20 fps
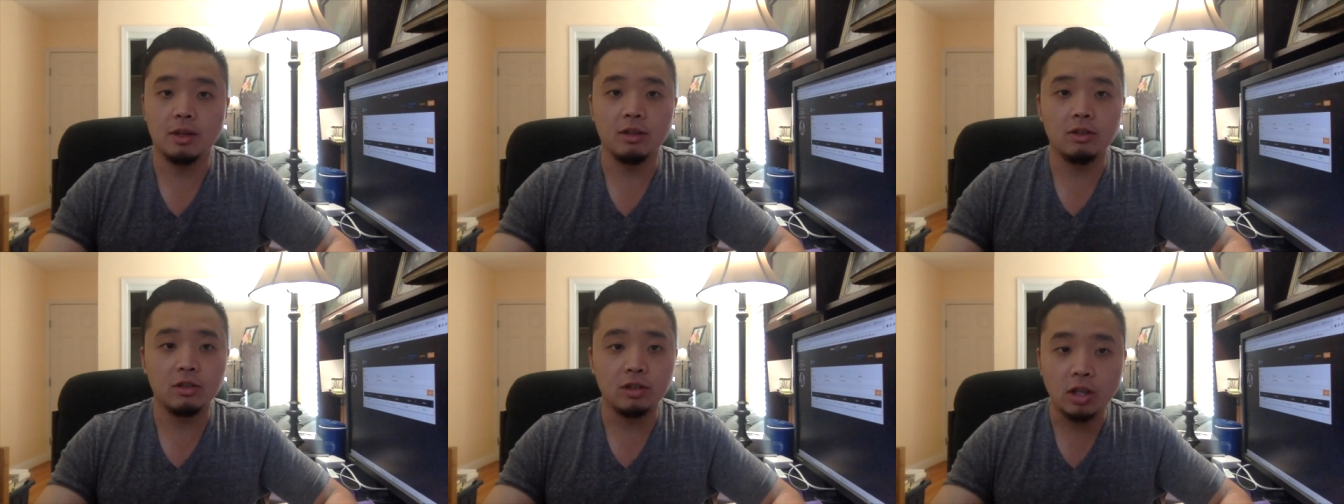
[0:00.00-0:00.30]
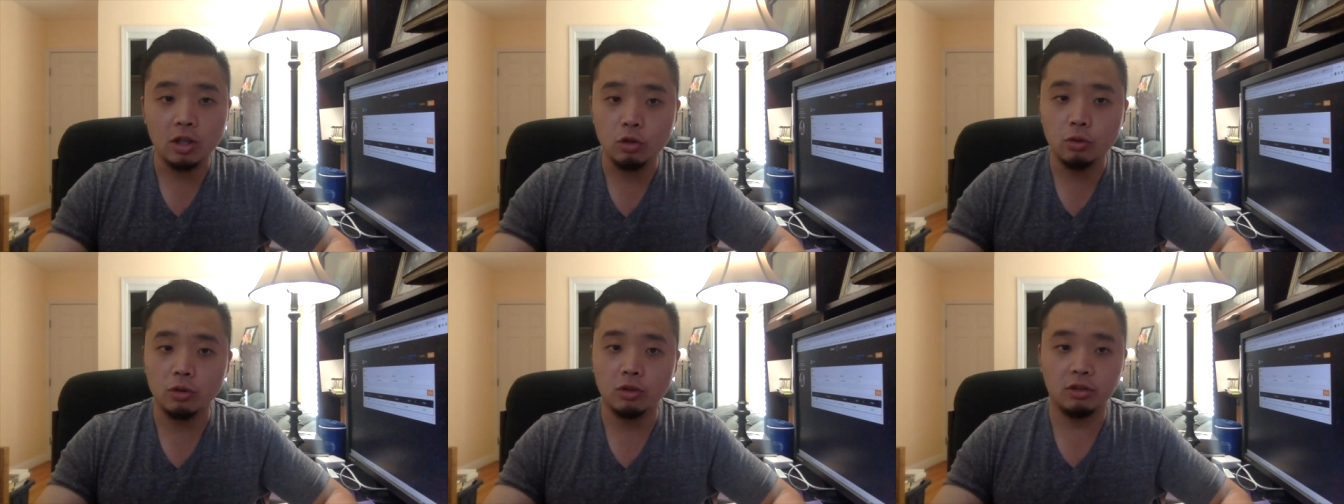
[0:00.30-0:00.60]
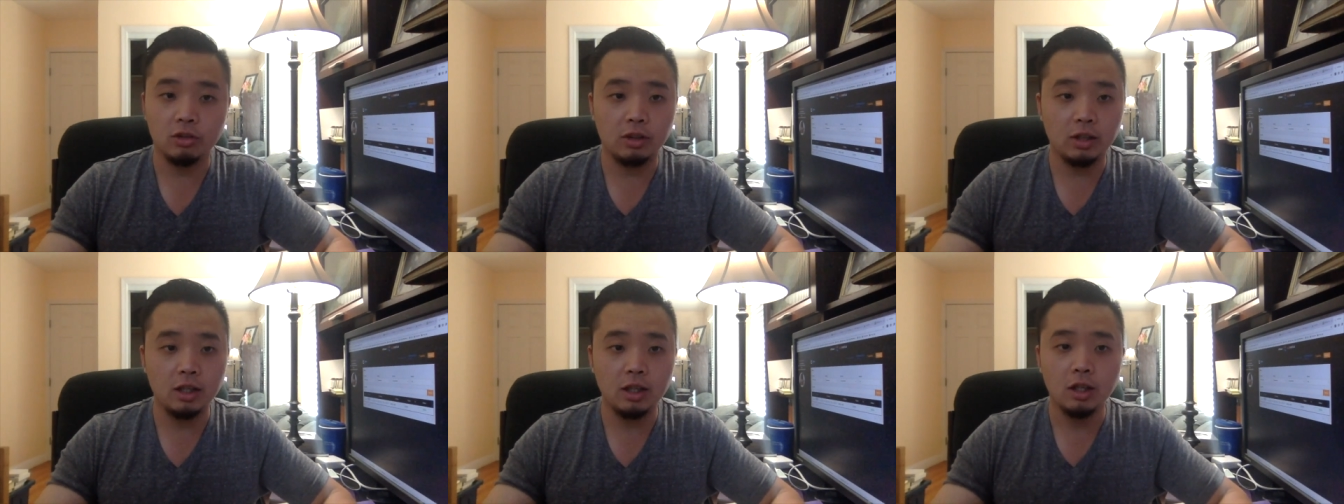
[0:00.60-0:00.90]

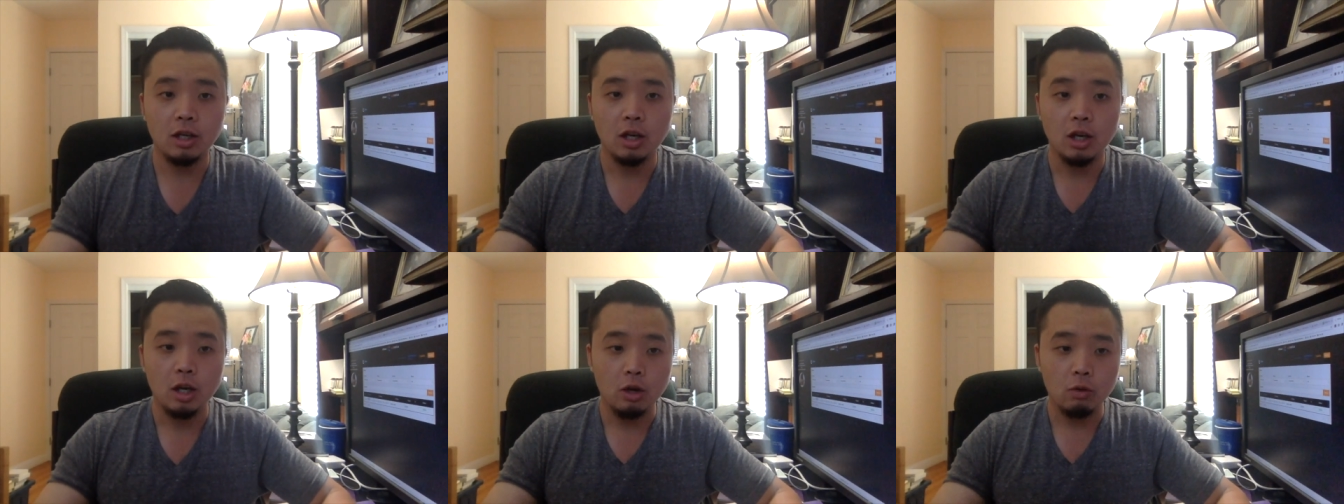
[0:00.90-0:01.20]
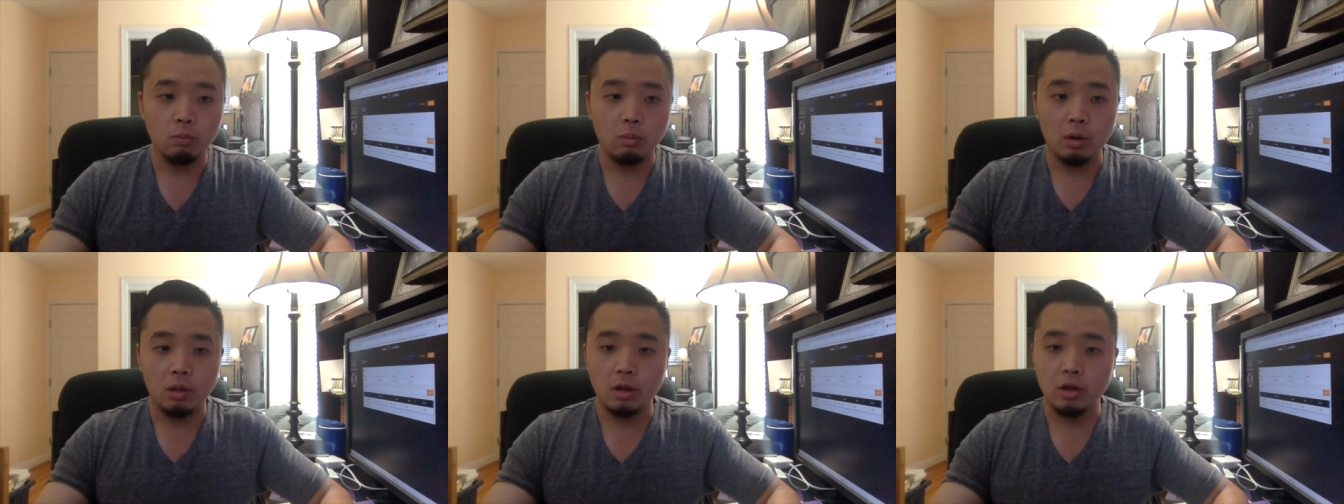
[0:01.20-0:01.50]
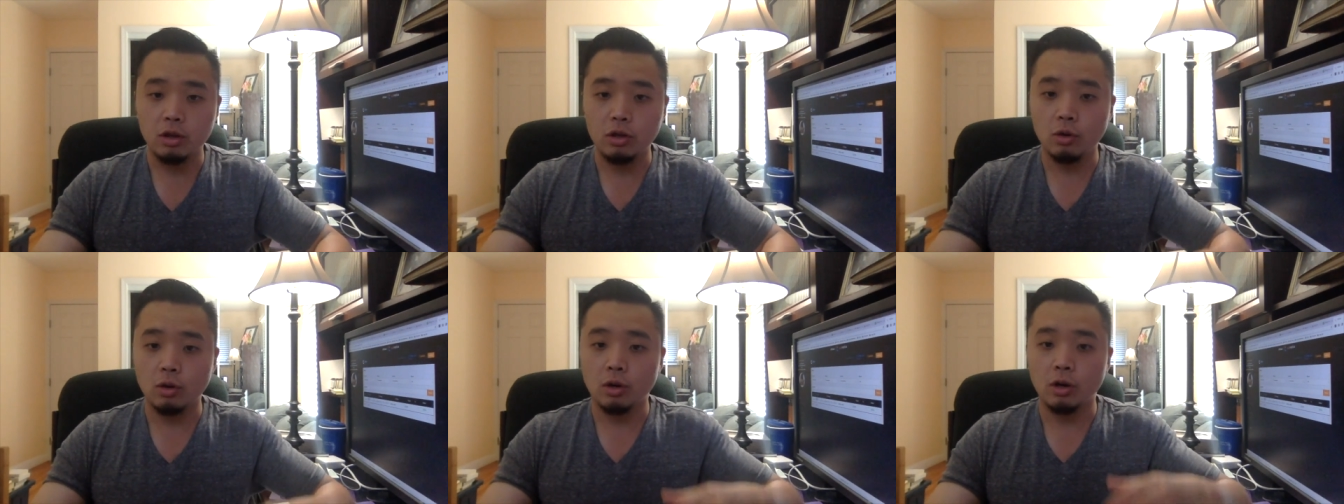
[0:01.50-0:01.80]
continuously, whether
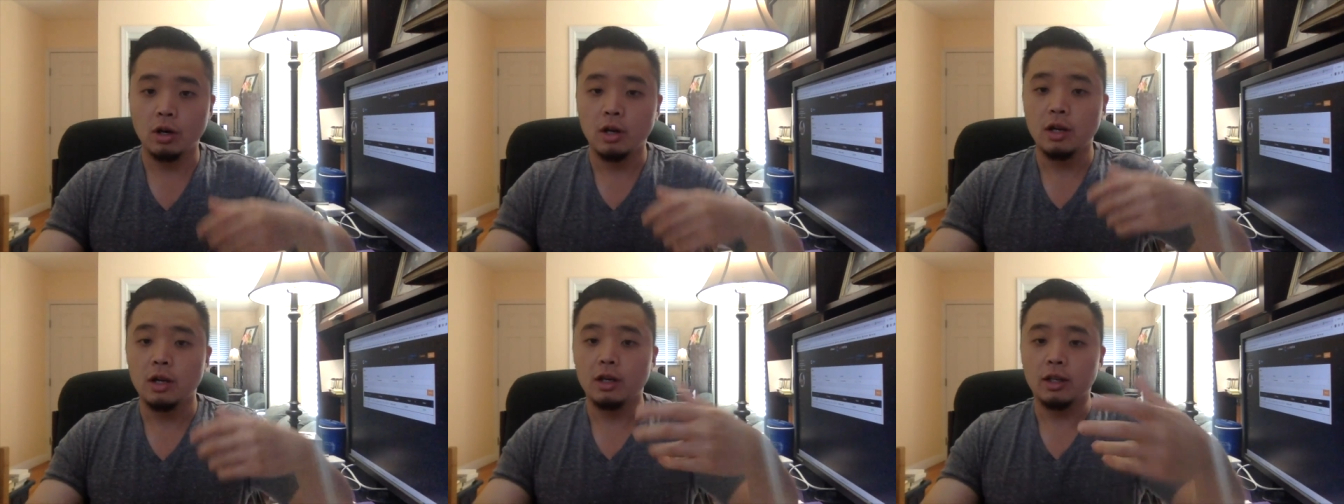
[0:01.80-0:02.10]
you're